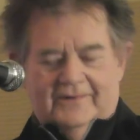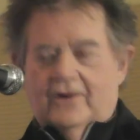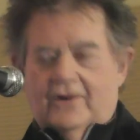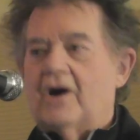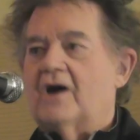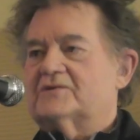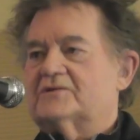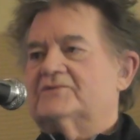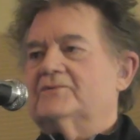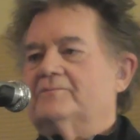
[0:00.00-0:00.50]

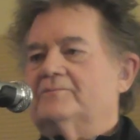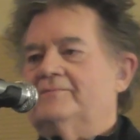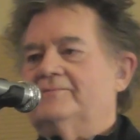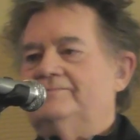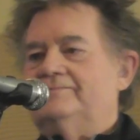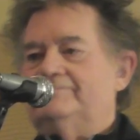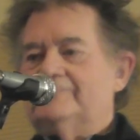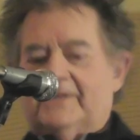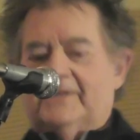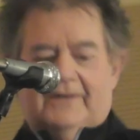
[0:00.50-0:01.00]
awesome.
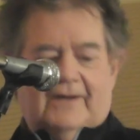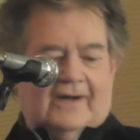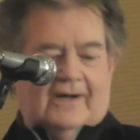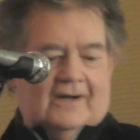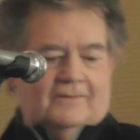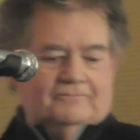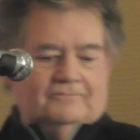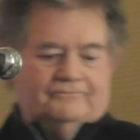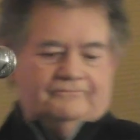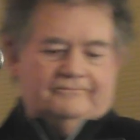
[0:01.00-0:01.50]

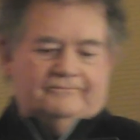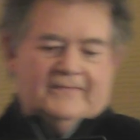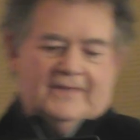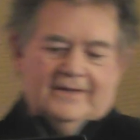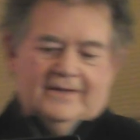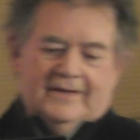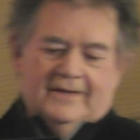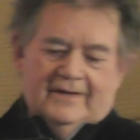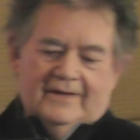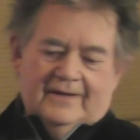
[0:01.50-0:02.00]
Um,
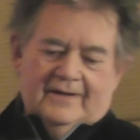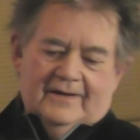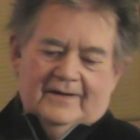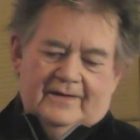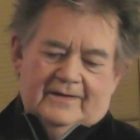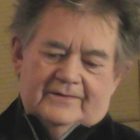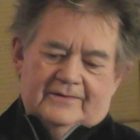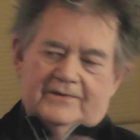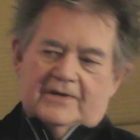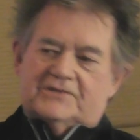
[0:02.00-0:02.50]

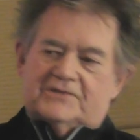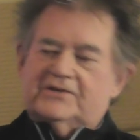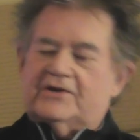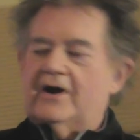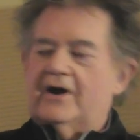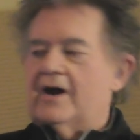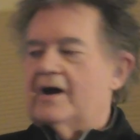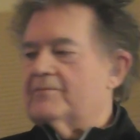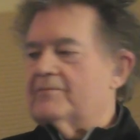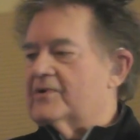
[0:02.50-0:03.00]
Next
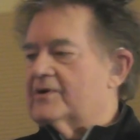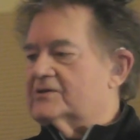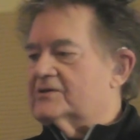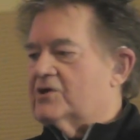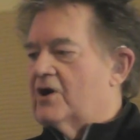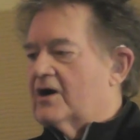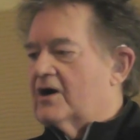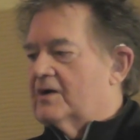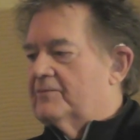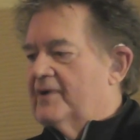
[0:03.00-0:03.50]
guy I'm going to
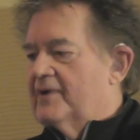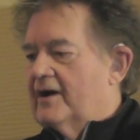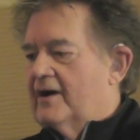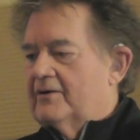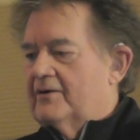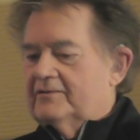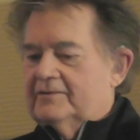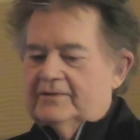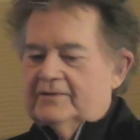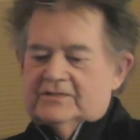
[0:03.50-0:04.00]
talk
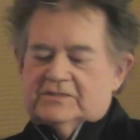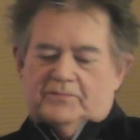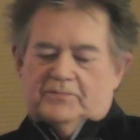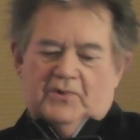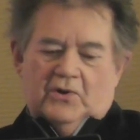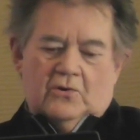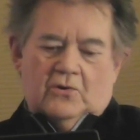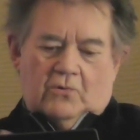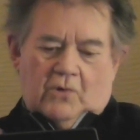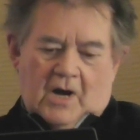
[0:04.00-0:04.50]
about is
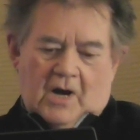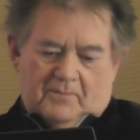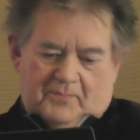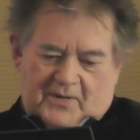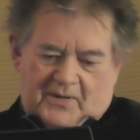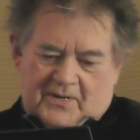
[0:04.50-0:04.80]
Bill Grupp.